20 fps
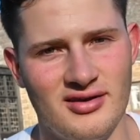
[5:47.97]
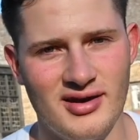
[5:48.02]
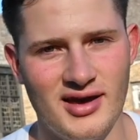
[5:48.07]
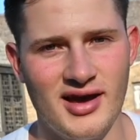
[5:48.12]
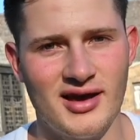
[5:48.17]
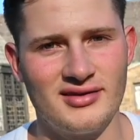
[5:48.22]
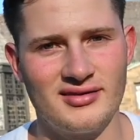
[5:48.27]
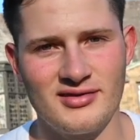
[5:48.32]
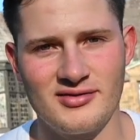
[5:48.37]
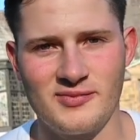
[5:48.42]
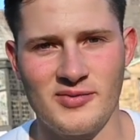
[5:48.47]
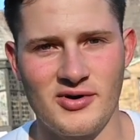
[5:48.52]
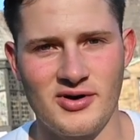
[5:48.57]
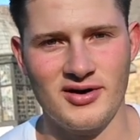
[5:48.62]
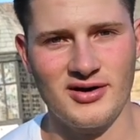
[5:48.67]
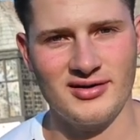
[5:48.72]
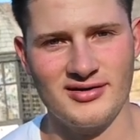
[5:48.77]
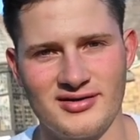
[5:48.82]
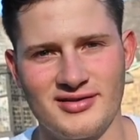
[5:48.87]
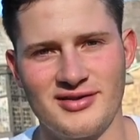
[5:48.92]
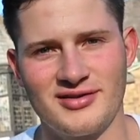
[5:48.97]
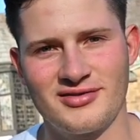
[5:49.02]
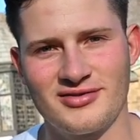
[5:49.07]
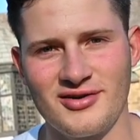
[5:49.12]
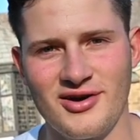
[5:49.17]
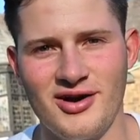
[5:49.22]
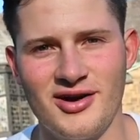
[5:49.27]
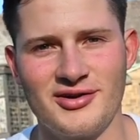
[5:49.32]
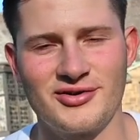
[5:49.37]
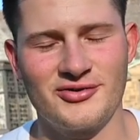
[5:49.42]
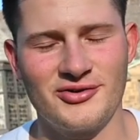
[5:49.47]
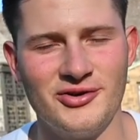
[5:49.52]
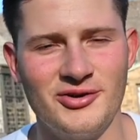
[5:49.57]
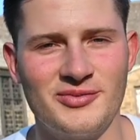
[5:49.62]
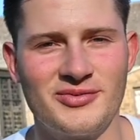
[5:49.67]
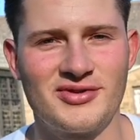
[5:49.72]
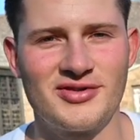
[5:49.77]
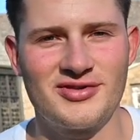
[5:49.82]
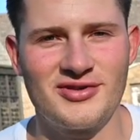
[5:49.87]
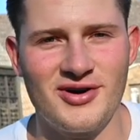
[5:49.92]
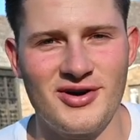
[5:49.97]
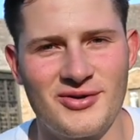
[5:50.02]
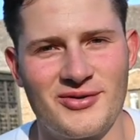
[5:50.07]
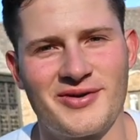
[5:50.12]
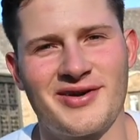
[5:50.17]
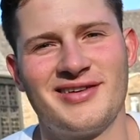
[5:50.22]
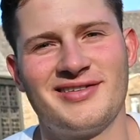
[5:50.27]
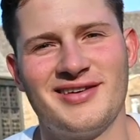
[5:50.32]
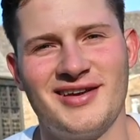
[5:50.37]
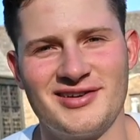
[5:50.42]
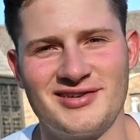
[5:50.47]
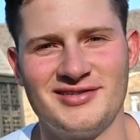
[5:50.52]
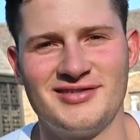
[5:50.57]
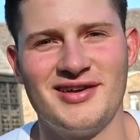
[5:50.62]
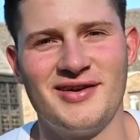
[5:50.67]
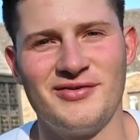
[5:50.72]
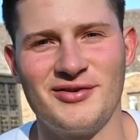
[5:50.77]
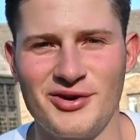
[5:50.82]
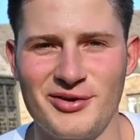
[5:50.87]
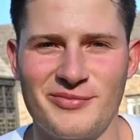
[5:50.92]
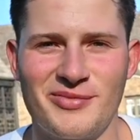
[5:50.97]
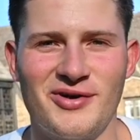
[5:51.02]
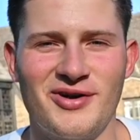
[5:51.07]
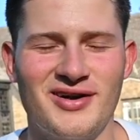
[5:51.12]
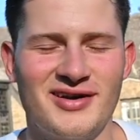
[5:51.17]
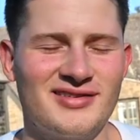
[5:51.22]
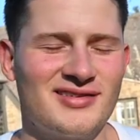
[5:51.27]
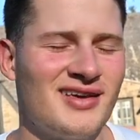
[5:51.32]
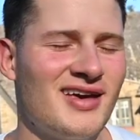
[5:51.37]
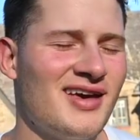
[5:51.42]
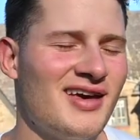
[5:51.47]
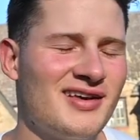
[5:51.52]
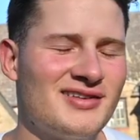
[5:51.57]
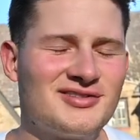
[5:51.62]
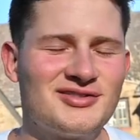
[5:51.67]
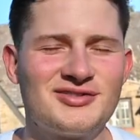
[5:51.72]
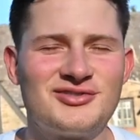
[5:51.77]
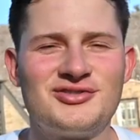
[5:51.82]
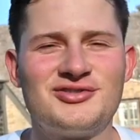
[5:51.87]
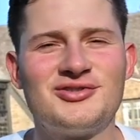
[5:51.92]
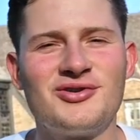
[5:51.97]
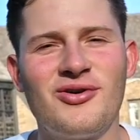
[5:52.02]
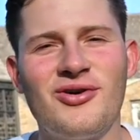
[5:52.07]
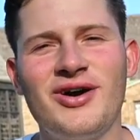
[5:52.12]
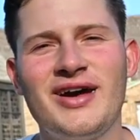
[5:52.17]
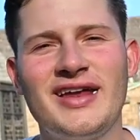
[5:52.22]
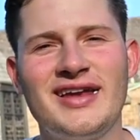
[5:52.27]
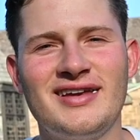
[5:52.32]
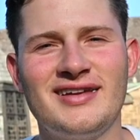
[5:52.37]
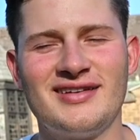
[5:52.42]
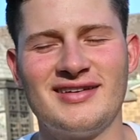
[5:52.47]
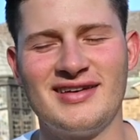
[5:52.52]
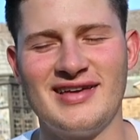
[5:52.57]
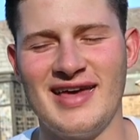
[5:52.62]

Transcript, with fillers: has its parties the thon groups thon organizations have their own parties just join